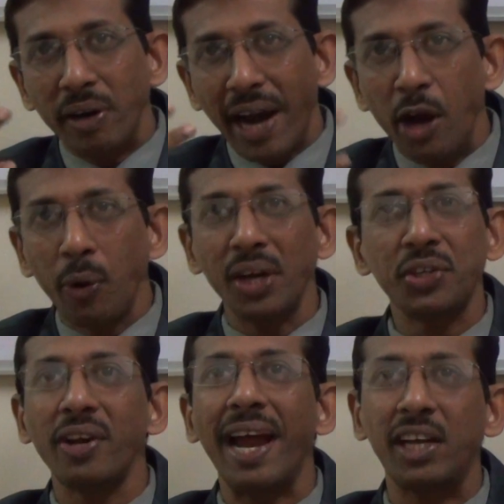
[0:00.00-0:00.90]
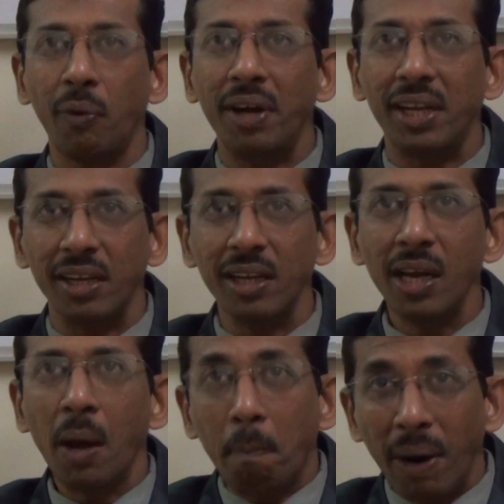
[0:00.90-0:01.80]
educational activity.
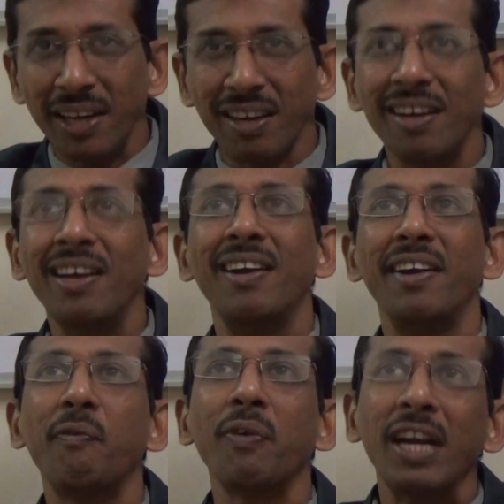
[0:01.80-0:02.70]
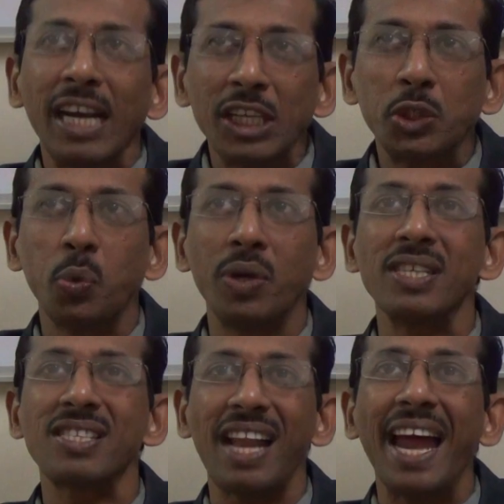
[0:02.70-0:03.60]
But definitely
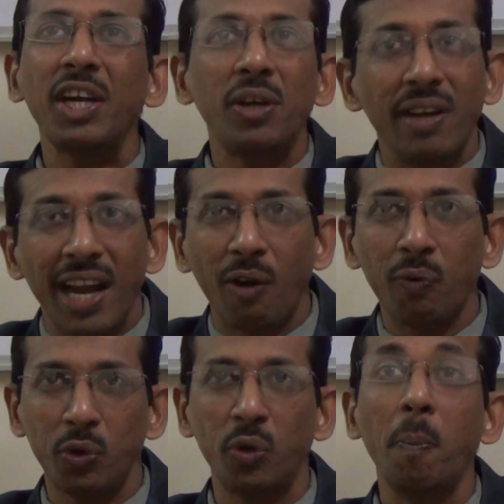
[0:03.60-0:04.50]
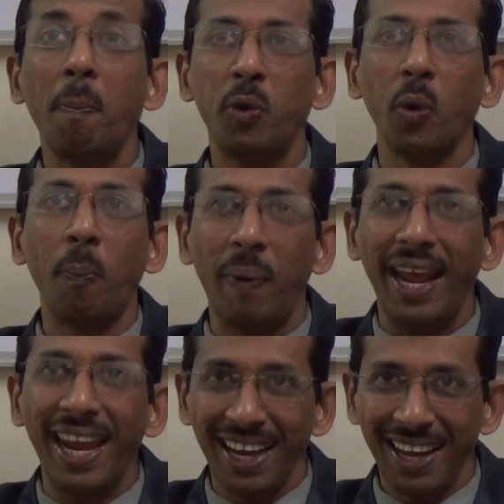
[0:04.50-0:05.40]
students love to
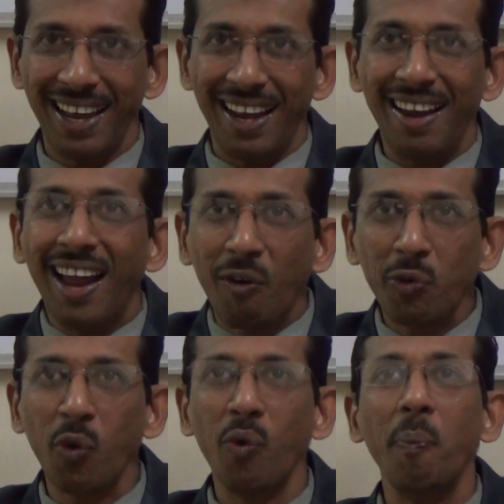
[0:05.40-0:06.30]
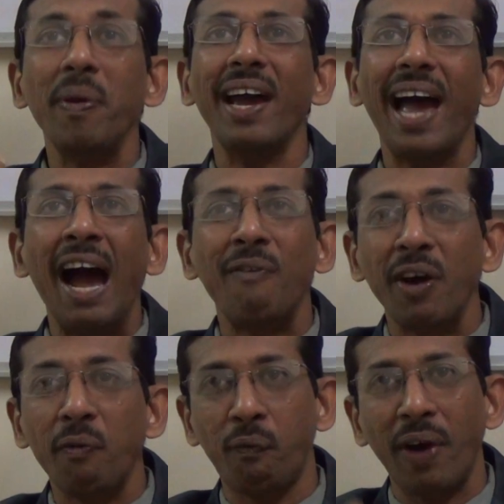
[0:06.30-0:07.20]
play, love to have
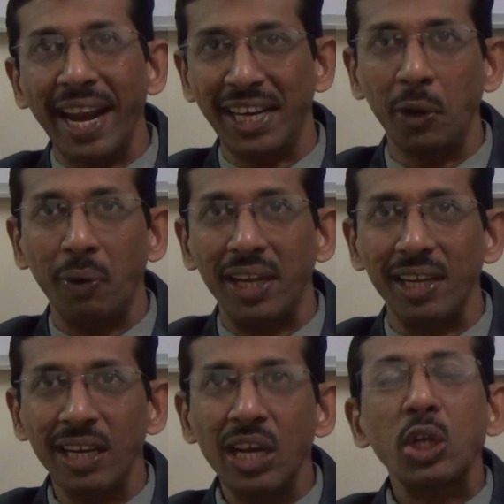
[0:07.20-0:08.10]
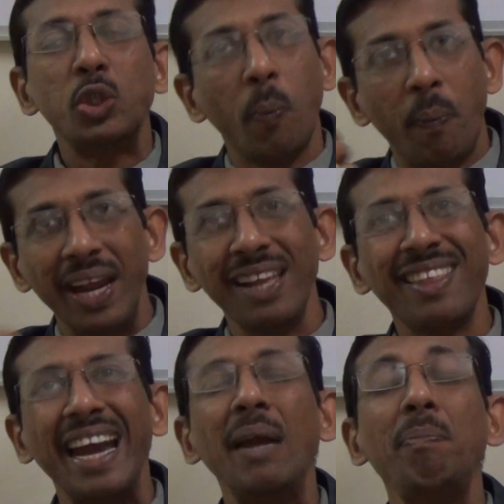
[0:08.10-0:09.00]
a fun activity. So Brain
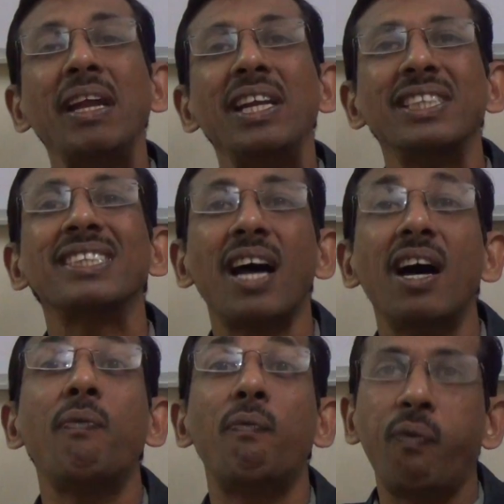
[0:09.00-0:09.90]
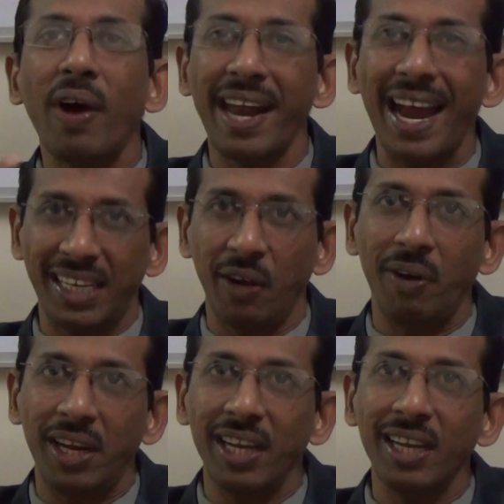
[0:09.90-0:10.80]
Time teaches a fun
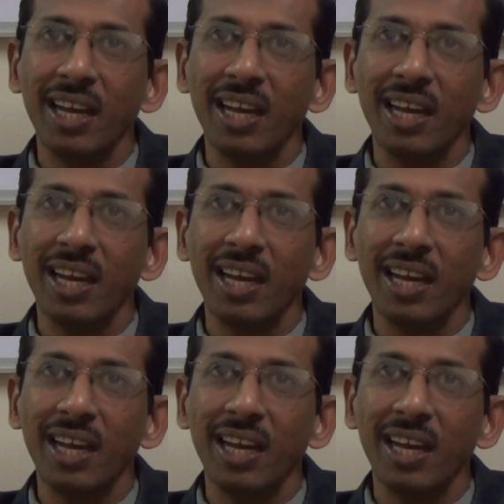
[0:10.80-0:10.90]
activity,